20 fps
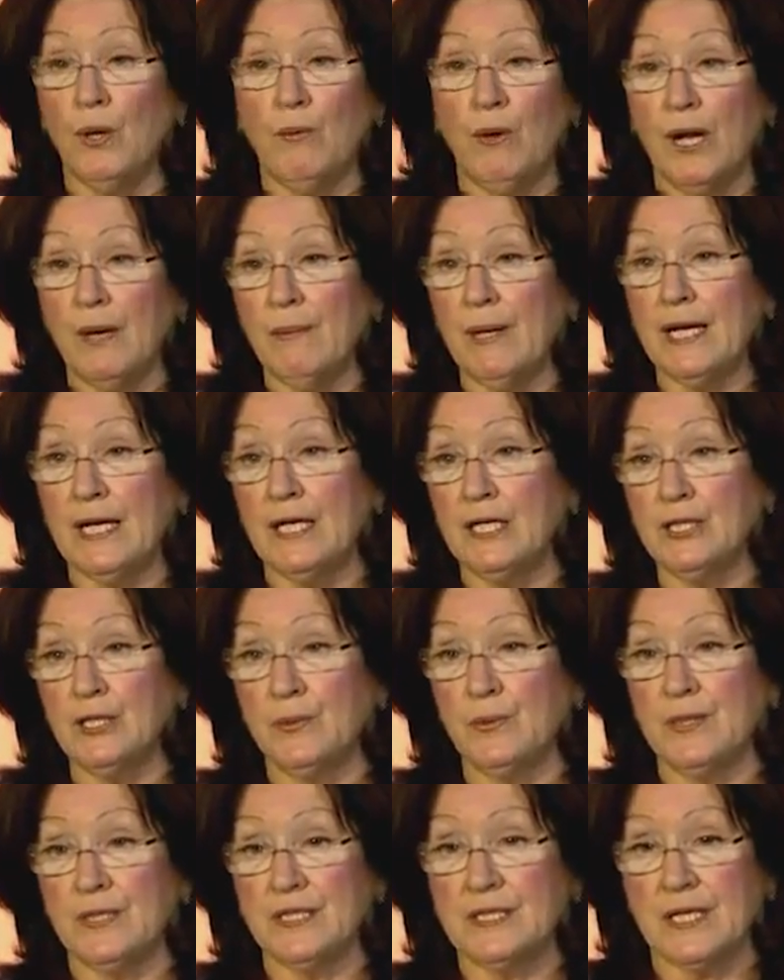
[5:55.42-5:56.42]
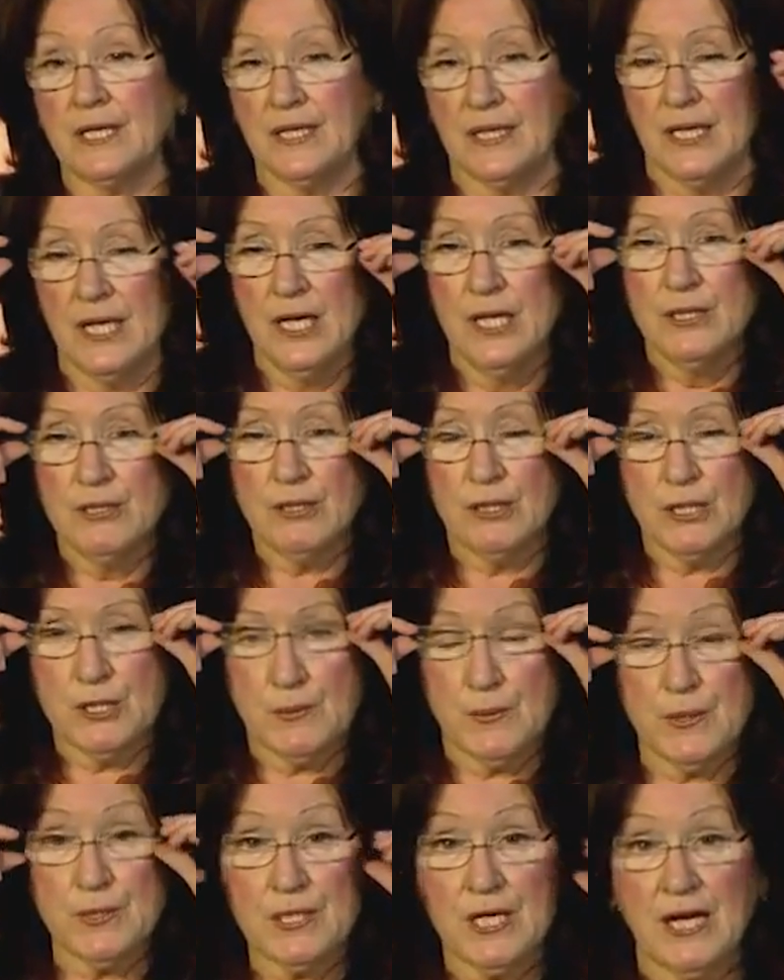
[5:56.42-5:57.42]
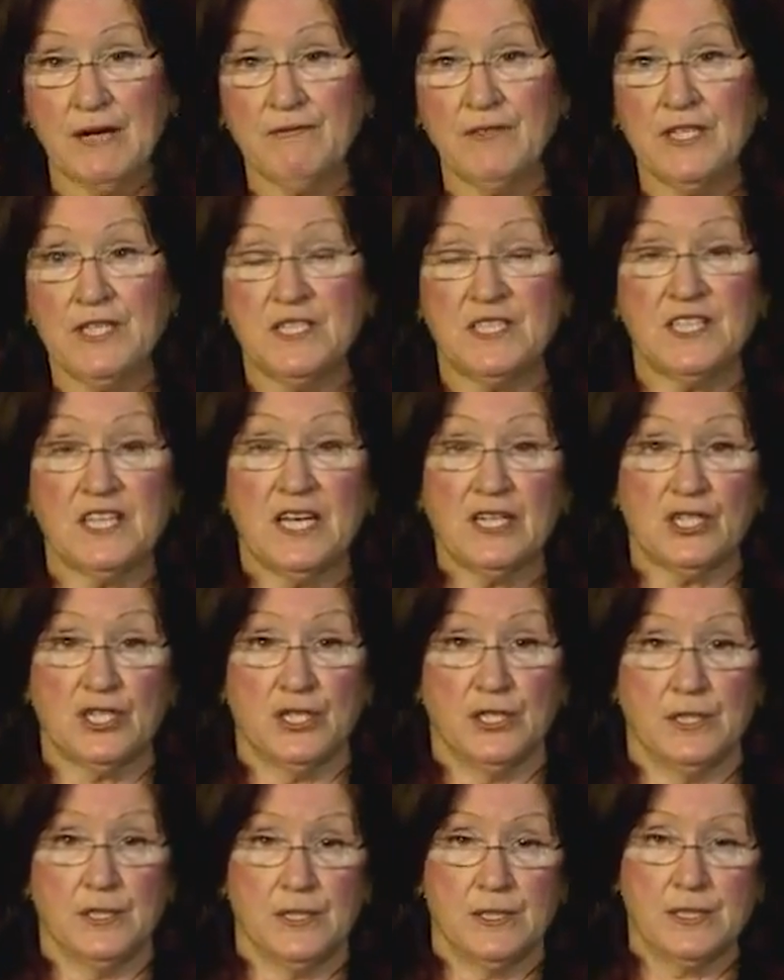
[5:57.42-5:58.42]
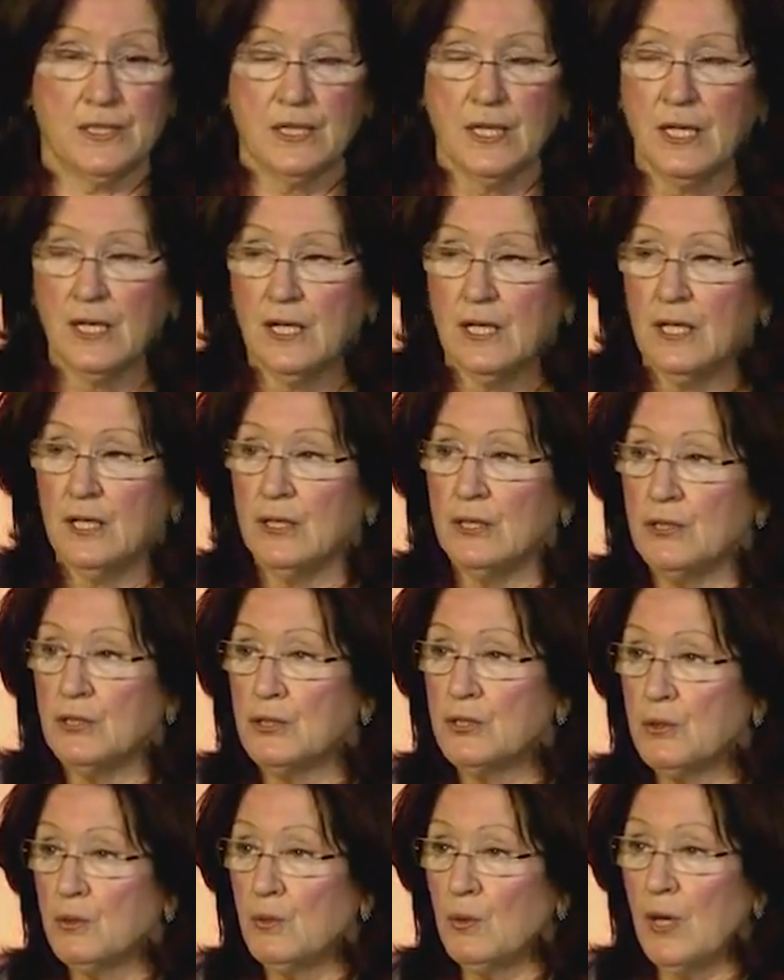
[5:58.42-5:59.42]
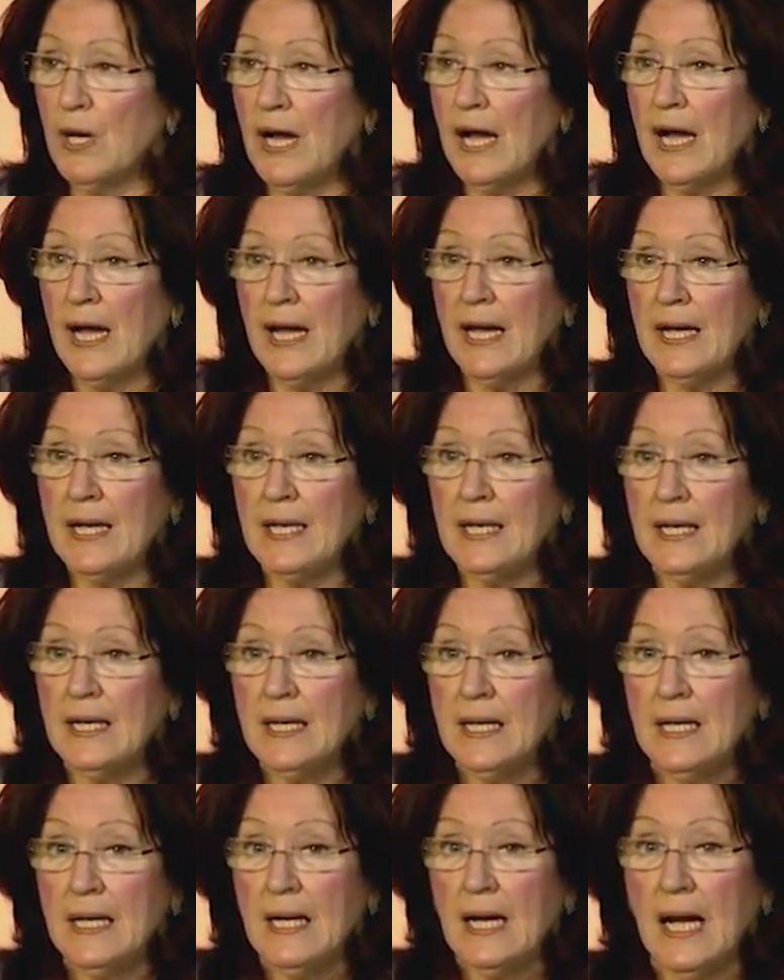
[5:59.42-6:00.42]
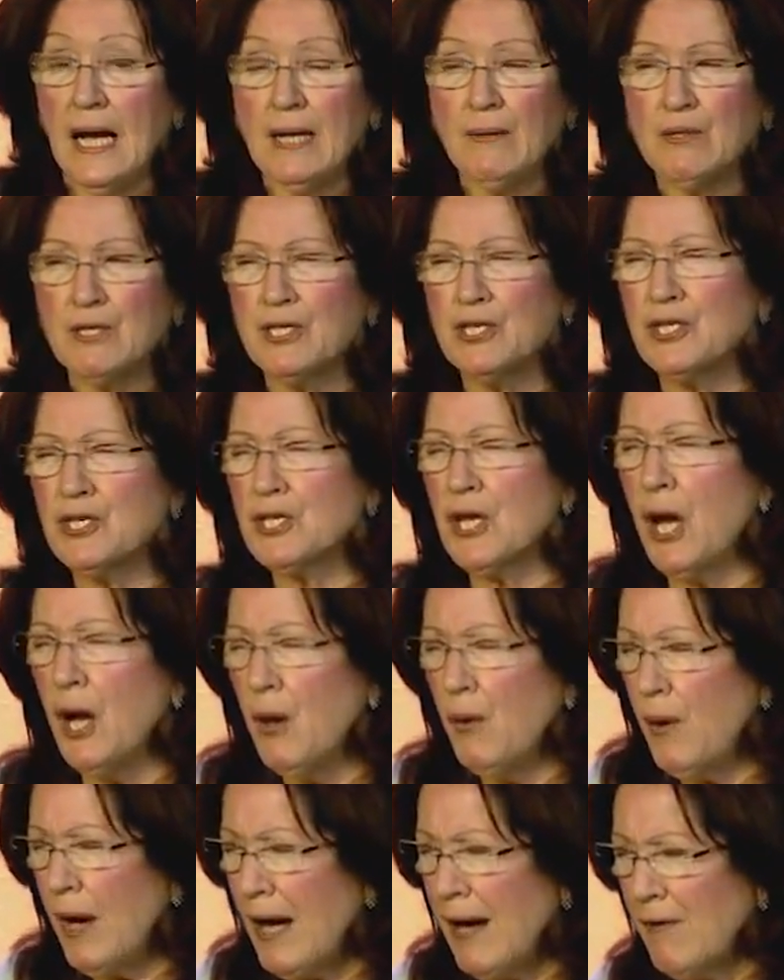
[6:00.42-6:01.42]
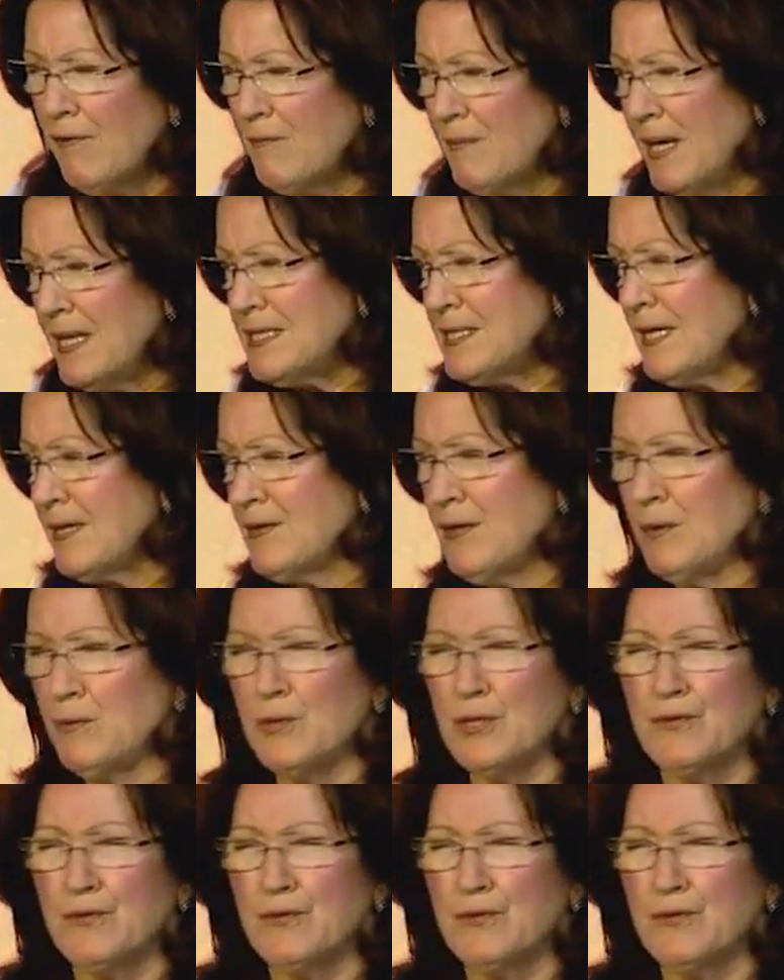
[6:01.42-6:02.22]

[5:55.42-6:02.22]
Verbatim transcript: what am I going to do with this kid? So I was supposed to have these sessions. So what I, I was so out of my depth, it was